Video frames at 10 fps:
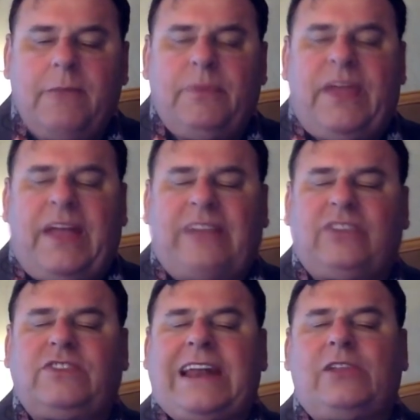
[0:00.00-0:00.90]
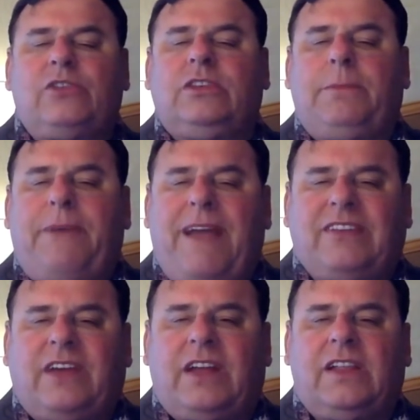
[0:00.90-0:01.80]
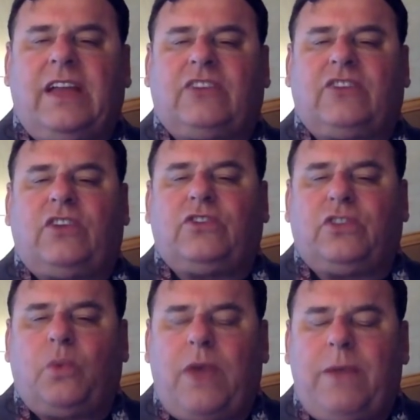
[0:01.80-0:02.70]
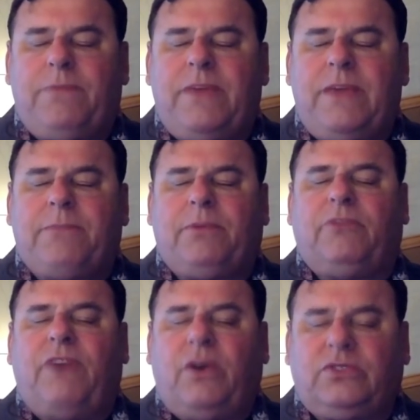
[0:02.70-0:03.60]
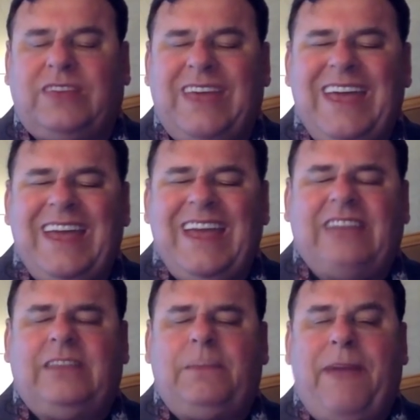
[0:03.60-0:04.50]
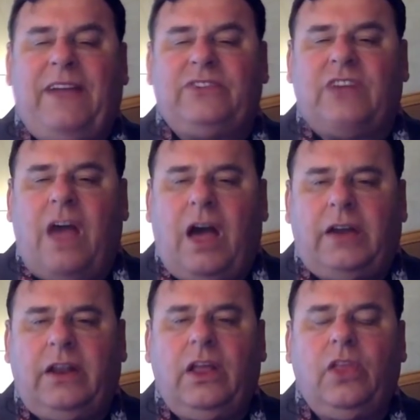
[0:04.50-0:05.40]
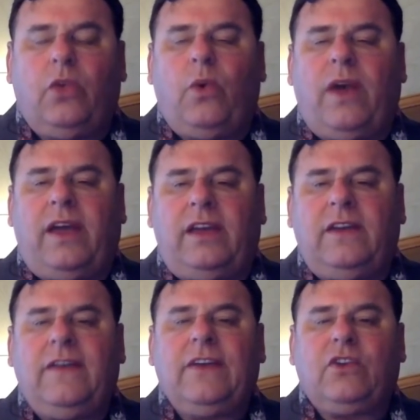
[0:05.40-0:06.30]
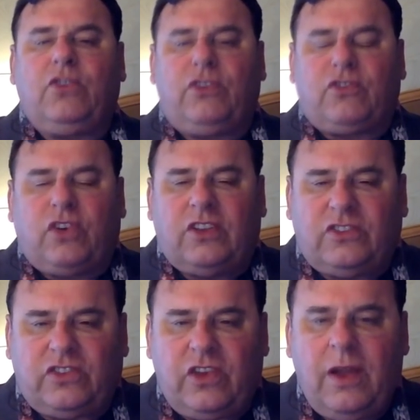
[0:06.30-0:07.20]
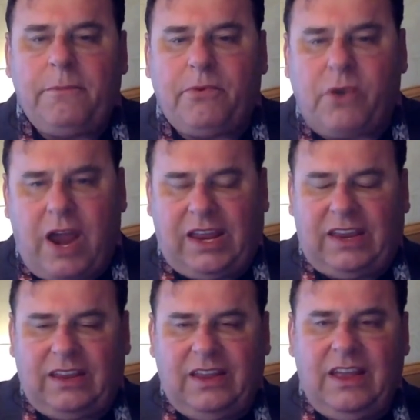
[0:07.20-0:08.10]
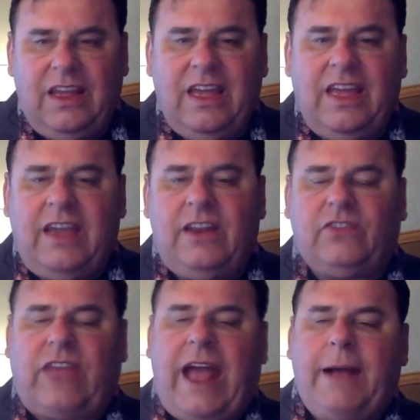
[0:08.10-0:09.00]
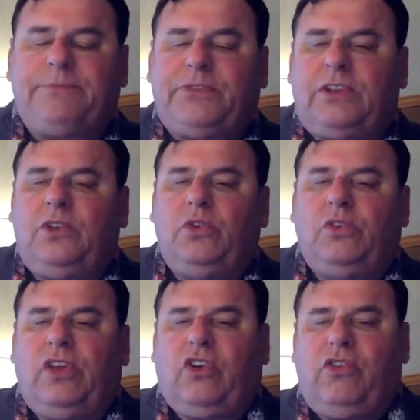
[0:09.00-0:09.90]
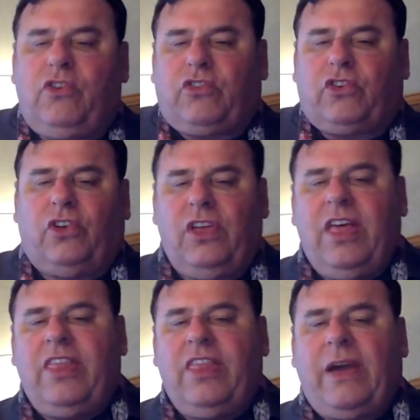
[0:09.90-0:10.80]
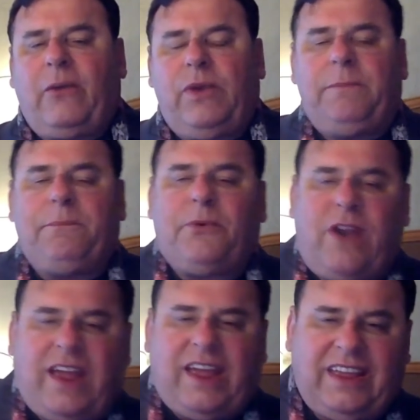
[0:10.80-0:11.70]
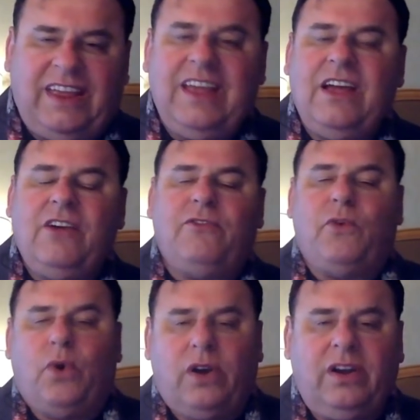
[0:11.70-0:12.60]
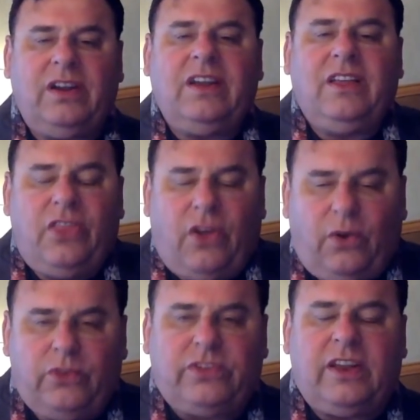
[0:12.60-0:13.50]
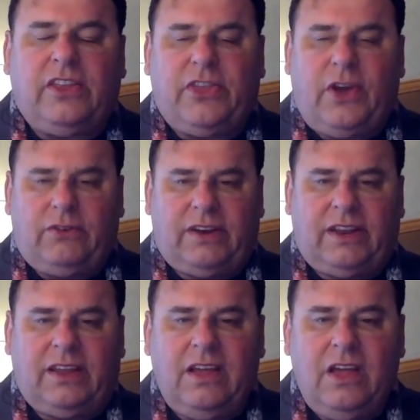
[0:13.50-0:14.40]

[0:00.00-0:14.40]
But that does not only depend on elections or the way people vote, it depends on the way Christians pray. It is absolutely crucial that we pray for those in authority,